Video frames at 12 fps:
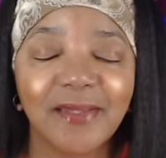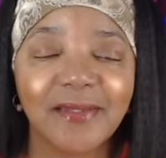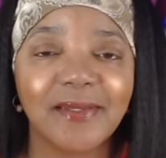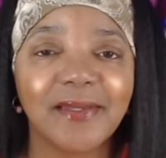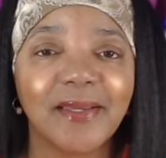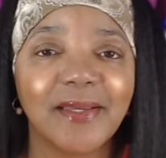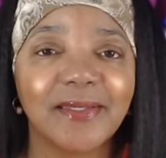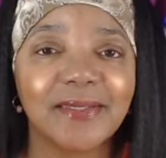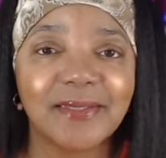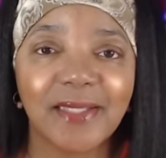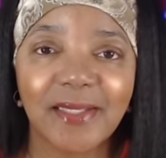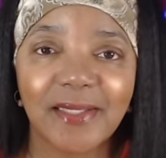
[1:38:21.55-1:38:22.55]
You guys
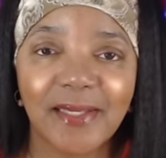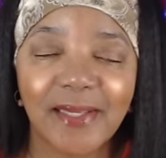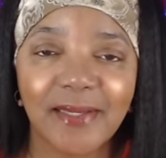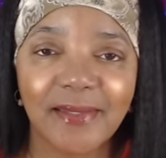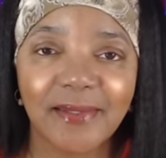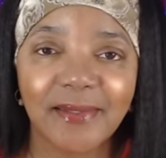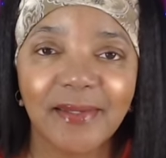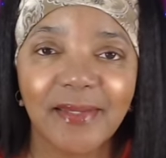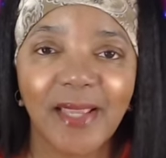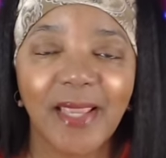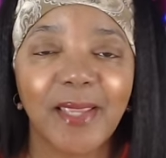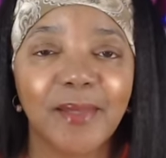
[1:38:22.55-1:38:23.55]
take care
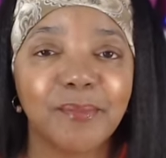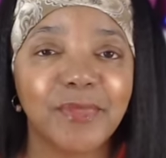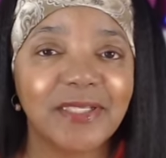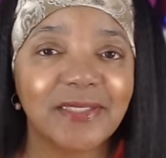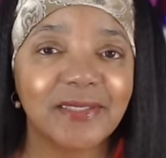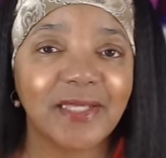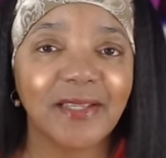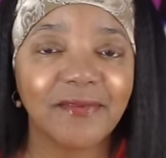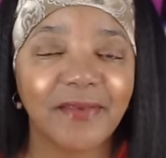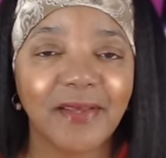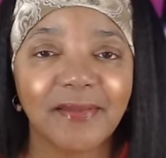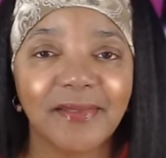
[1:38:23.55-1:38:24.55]
and be safe
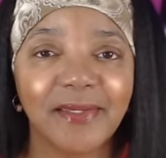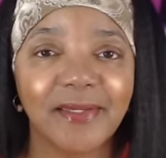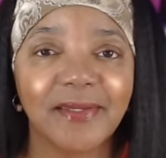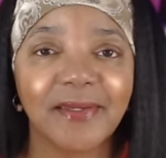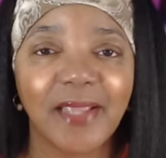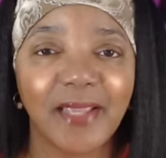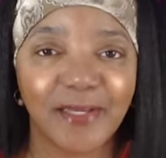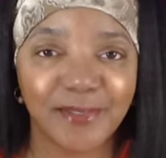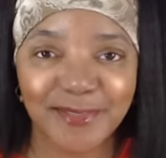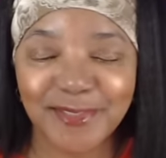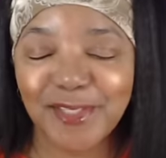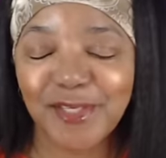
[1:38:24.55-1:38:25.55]
out there, and I'll
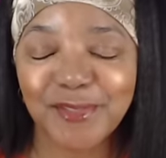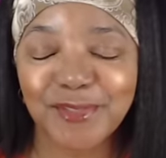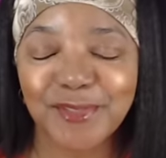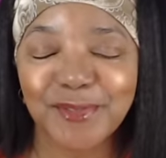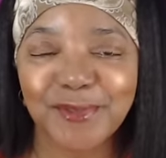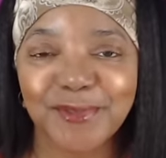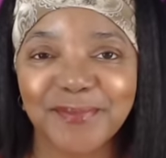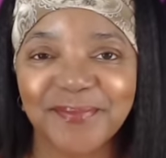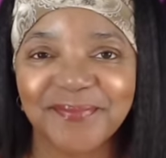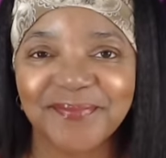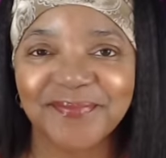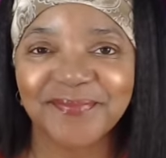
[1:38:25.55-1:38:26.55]
see you soon.
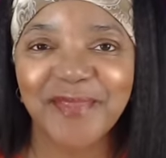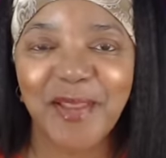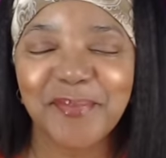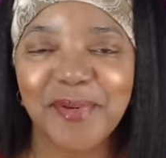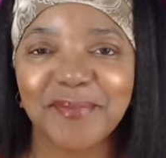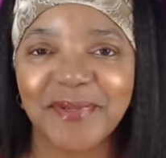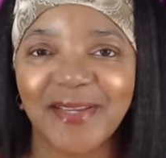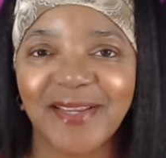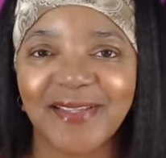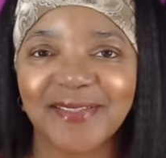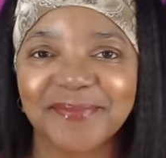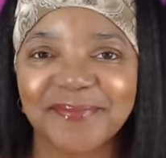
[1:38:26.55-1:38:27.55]
Bye
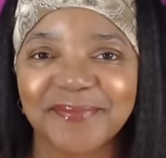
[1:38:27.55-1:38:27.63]
bye.